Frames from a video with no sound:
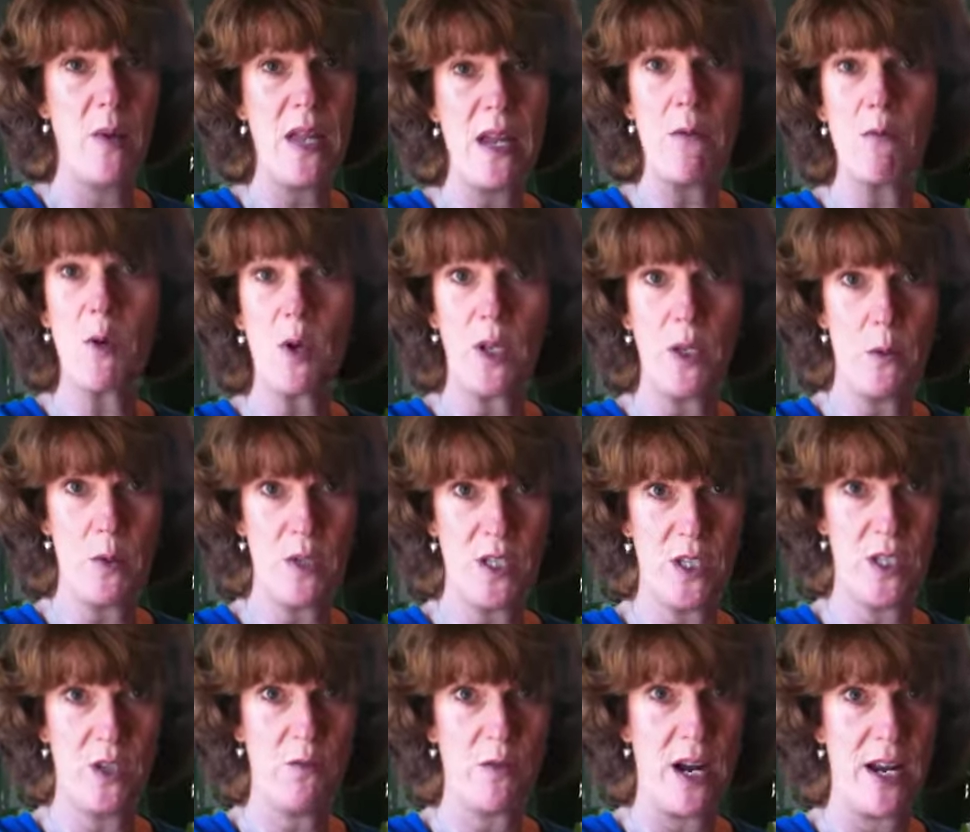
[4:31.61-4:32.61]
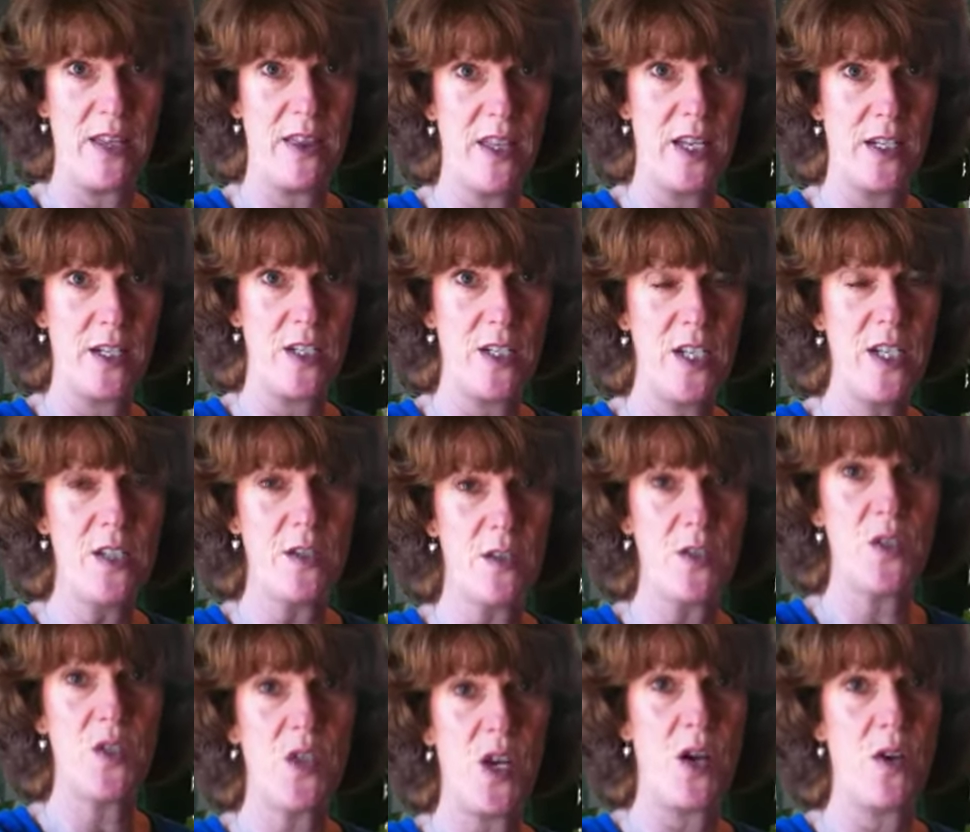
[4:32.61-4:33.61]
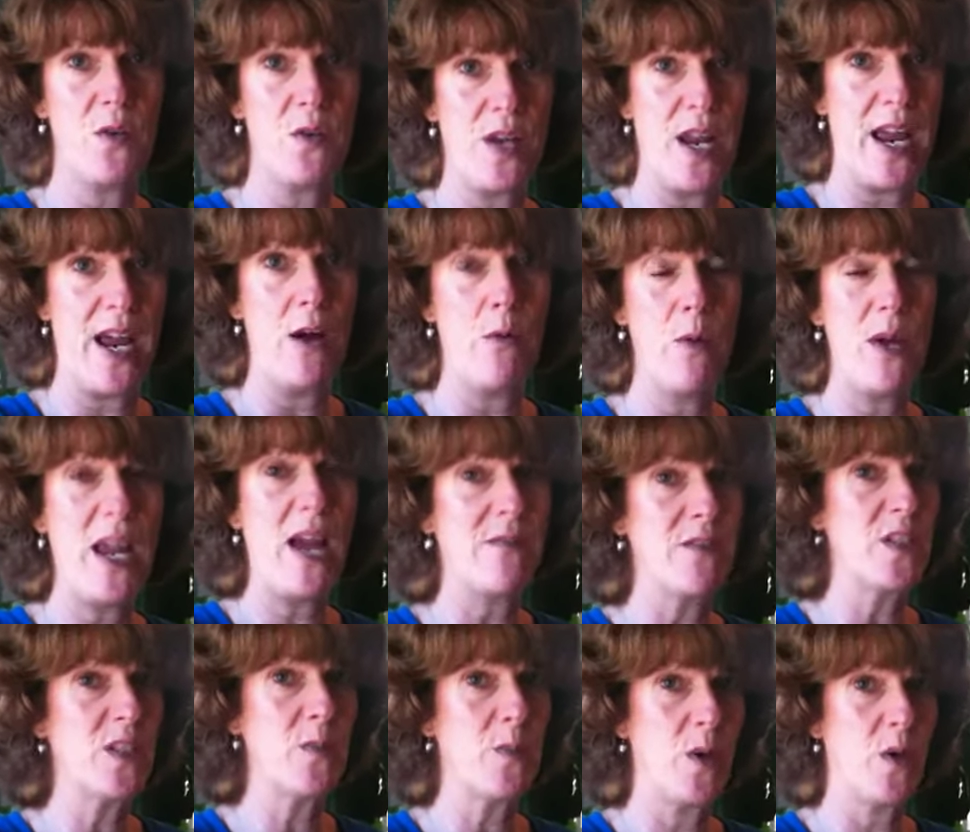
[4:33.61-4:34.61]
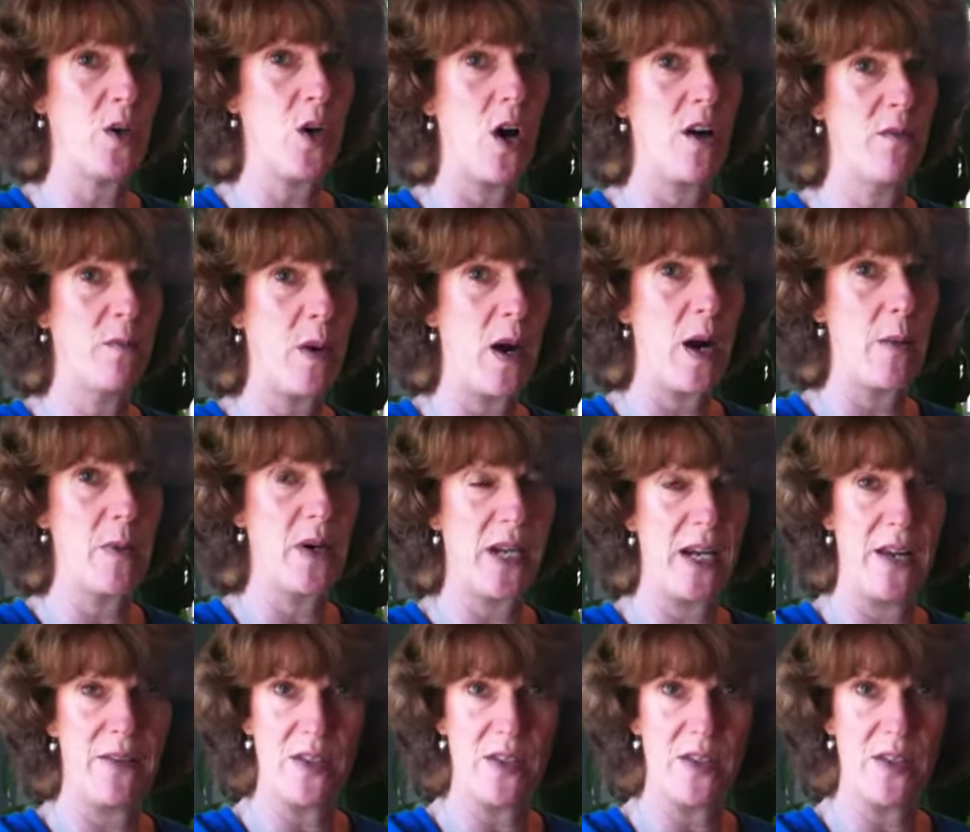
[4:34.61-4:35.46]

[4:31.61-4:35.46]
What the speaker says: it really wasn't the right thing to do. So now we have to smoke off property,